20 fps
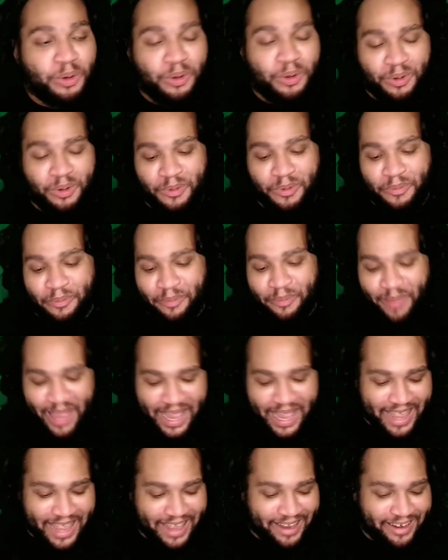
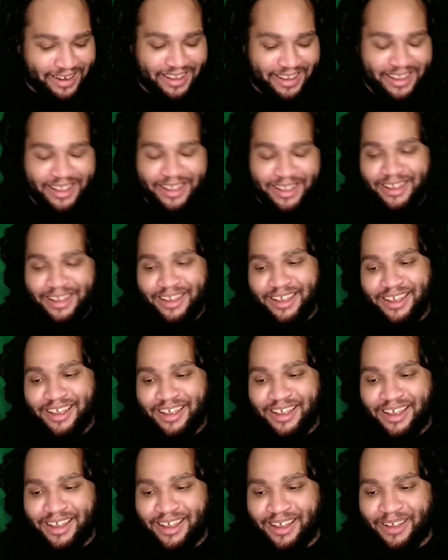Man,
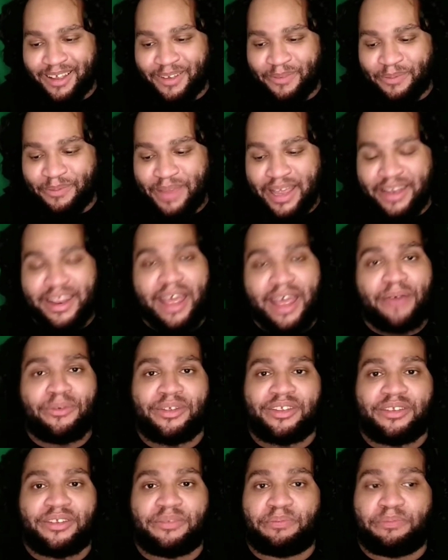oh man, that
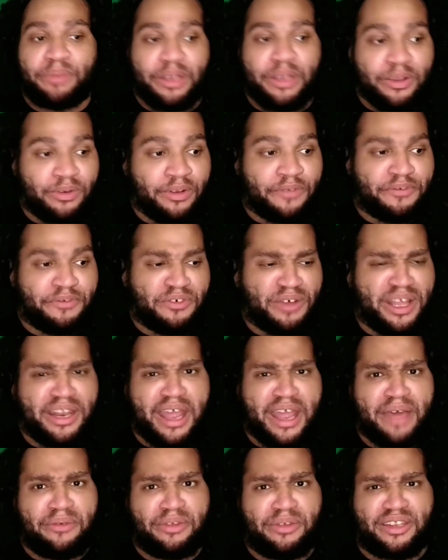was beautiful, and
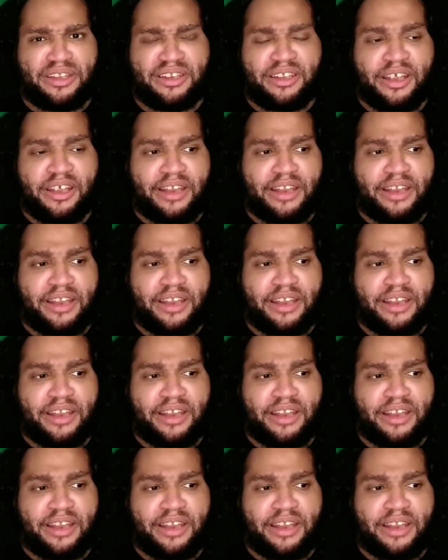that was so,